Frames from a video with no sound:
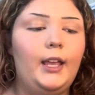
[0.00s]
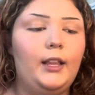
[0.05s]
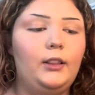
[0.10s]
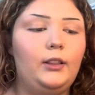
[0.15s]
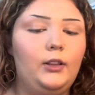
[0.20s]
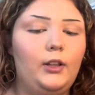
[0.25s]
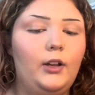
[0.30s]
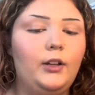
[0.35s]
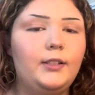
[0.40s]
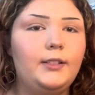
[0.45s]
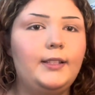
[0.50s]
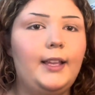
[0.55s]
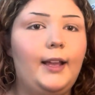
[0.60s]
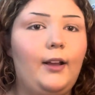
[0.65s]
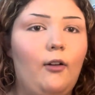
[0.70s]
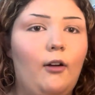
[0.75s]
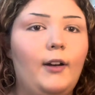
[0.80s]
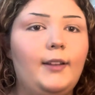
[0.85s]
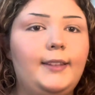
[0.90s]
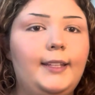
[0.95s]
looks like
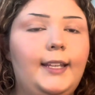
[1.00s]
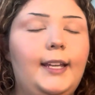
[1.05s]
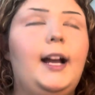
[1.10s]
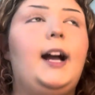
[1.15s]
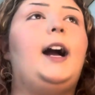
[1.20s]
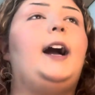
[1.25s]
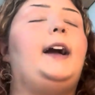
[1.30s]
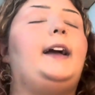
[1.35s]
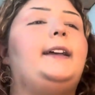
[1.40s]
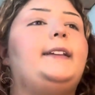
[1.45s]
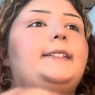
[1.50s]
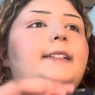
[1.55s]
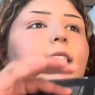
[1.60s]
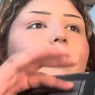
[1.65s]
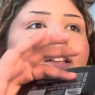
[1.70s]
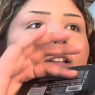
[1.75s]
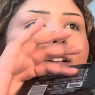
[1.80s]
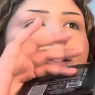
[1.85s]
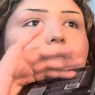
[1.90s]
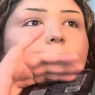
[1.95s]
on the eyes, it
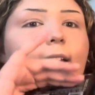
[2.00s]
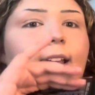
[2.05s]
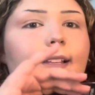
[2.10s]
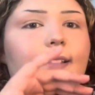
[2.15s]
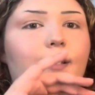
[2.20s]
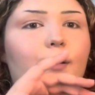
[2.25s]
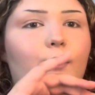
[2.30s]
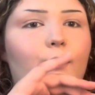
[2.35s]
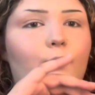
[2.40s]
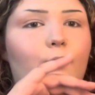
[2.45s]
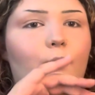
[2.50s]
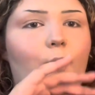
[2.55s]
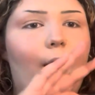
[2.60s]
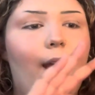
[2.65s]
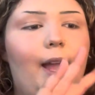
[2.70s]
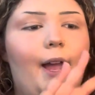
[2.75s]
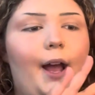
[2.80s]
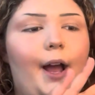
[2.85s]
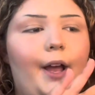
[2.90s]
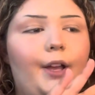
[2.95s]
looks like it's a
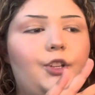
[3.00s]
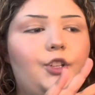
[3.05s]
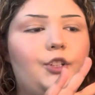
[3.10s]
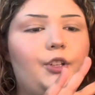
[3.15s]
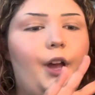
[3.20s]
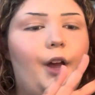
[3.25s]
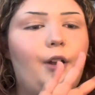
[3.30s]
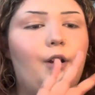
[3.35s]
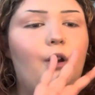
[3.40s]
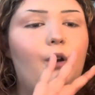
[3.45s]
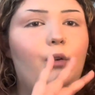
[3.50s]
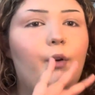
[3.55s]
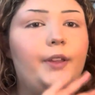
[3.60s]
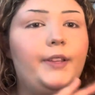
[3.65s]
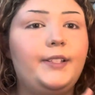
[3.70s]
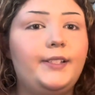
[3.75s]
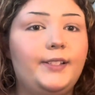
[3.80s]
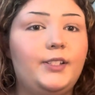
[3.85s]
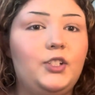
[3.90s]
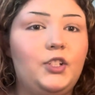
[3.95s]
white eyeshadow
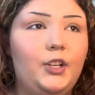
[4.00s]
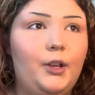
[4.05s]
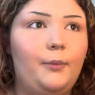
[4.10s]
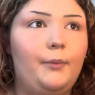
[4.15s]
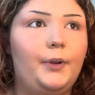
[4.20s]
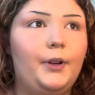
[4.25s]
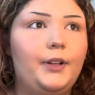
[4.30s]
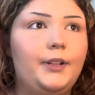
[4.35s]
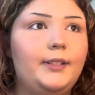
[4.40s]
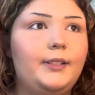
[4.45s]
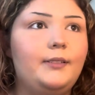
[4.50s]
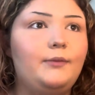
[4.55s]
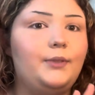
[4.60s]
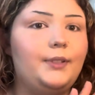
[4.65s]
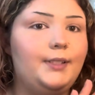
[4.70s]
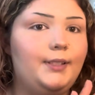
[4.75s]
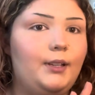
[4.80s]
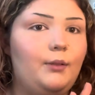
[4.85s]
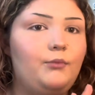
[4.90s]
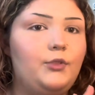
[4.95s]
with shimmers, with
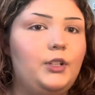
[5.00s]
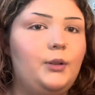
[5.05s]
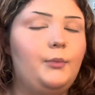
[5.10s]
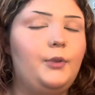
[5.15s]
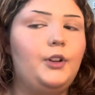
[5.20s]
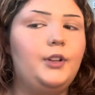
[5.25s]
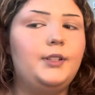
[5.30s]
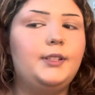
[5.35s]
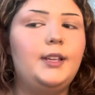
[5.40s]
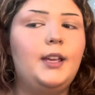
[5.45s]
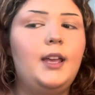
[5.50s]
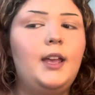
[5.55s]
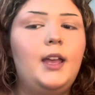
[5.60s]
some shimmers,